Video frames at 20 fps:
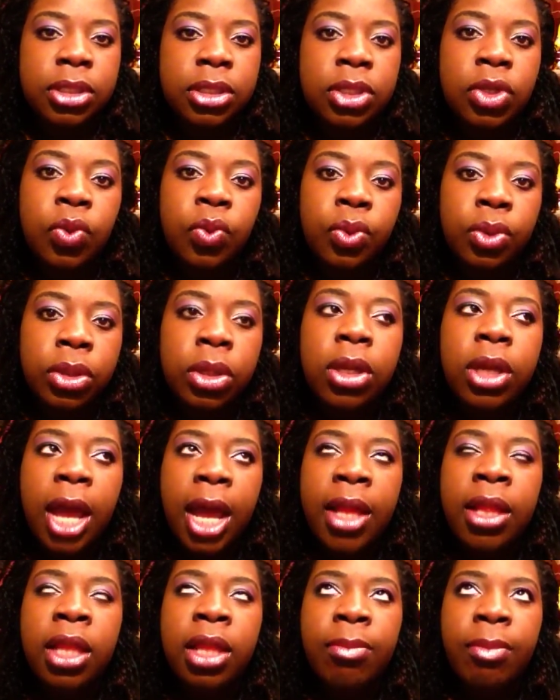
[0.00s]
when
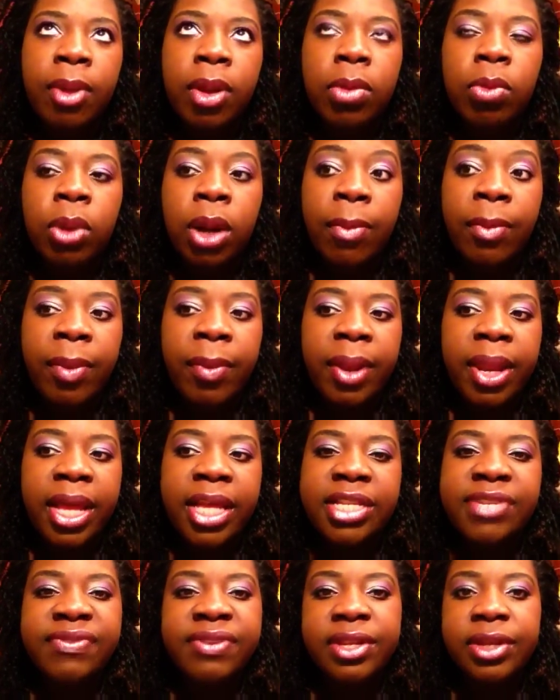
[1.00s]
I made my
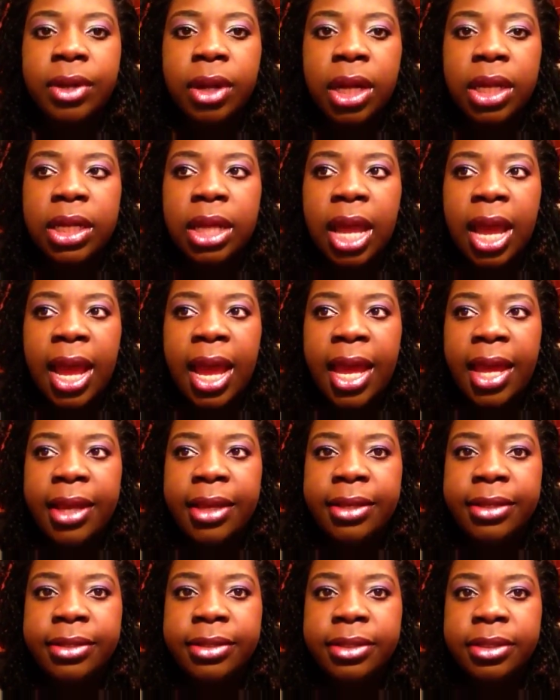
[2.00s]
last video, I
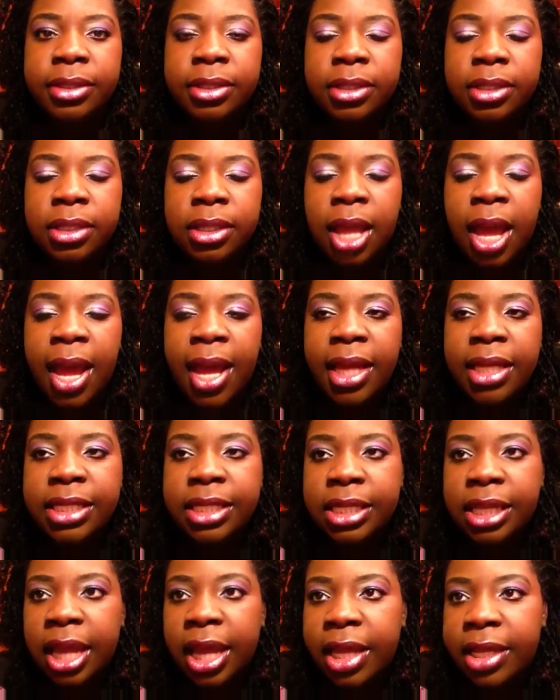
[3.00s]

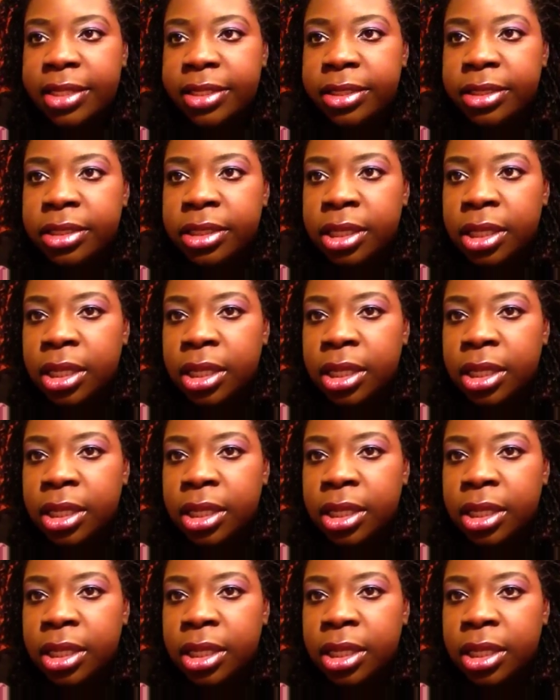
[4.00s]
actually hadn't